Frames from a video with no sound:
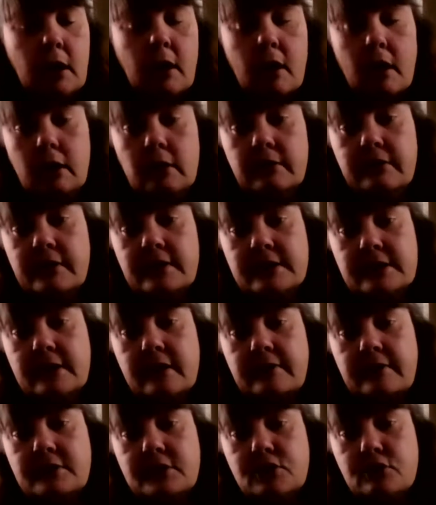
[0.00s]
All of this
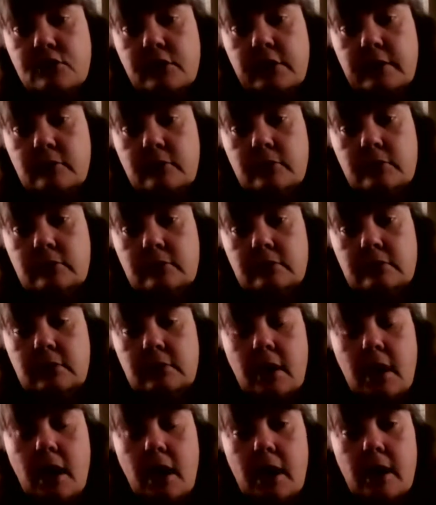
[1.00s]
stuff is treatable
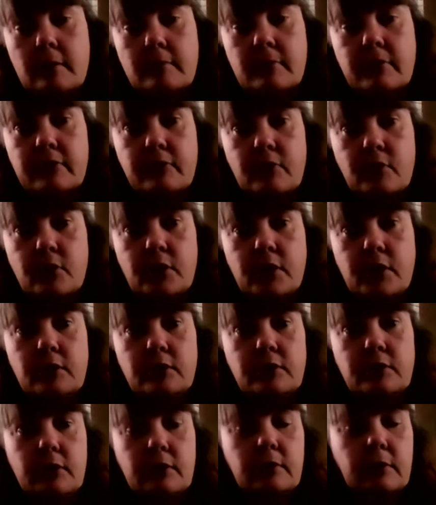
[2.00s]
before
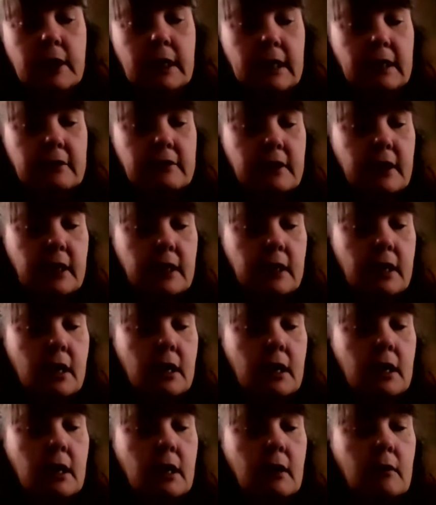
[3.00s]
you do anything.
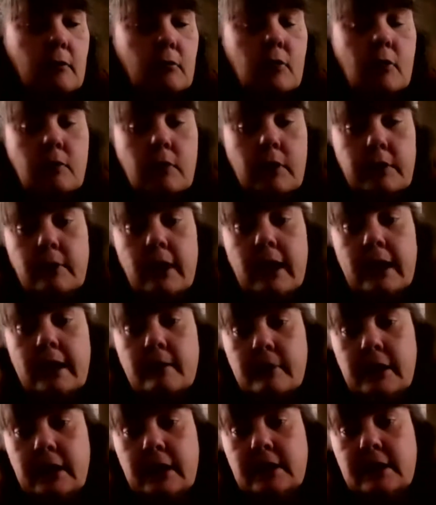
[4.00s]
What we
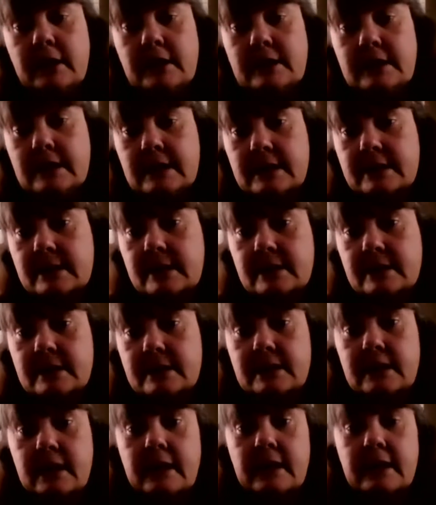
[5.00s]
recommend in
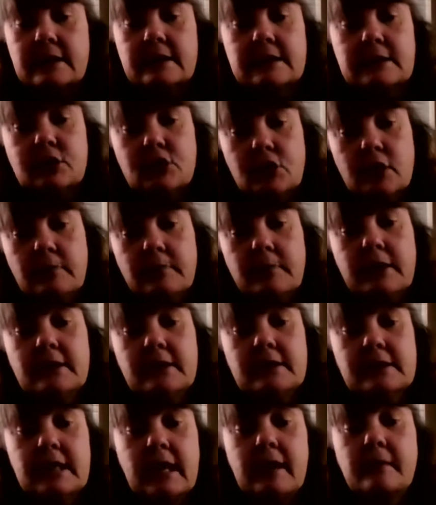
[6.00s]
Discus, and it should be
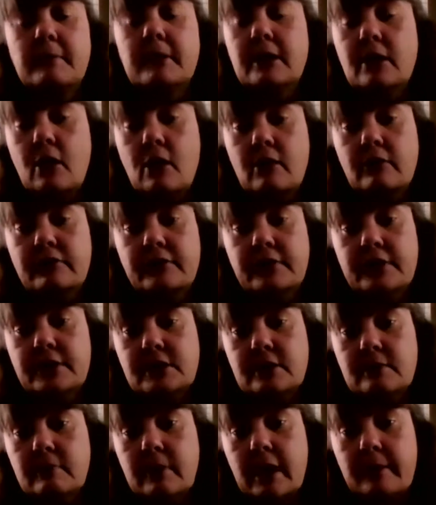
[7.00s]
the same in all
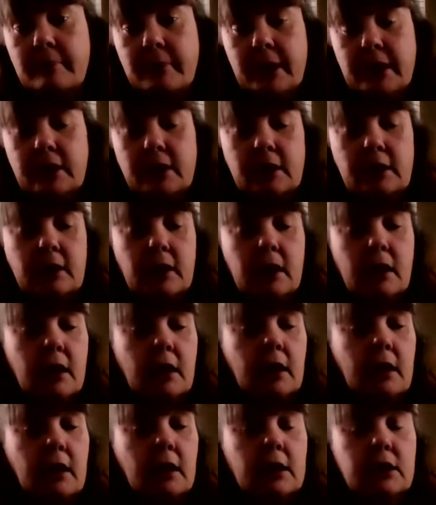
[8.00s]
fish in my opinion,
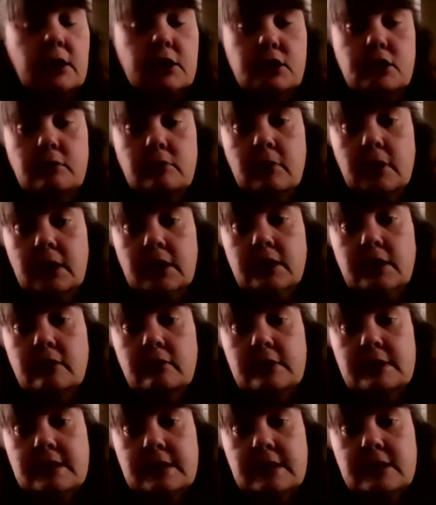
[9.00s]
is you want to
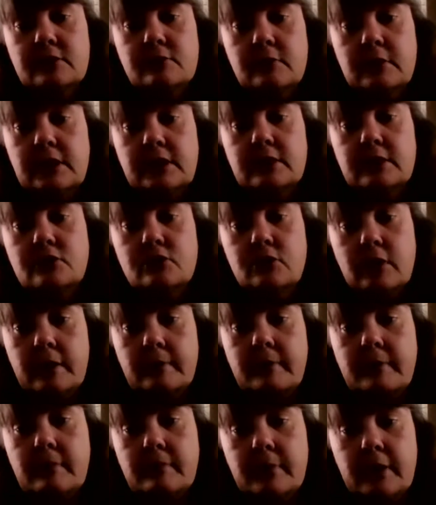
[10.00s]
do a 6-week
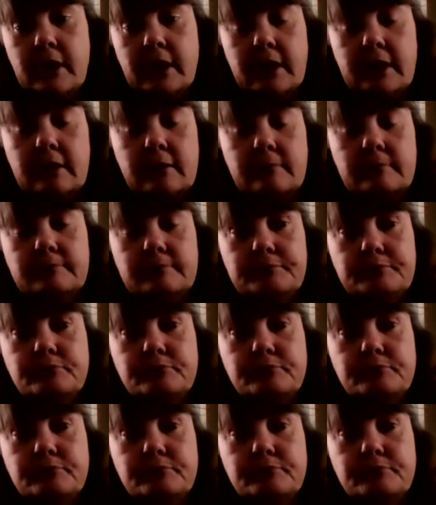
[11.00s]
treatment plan.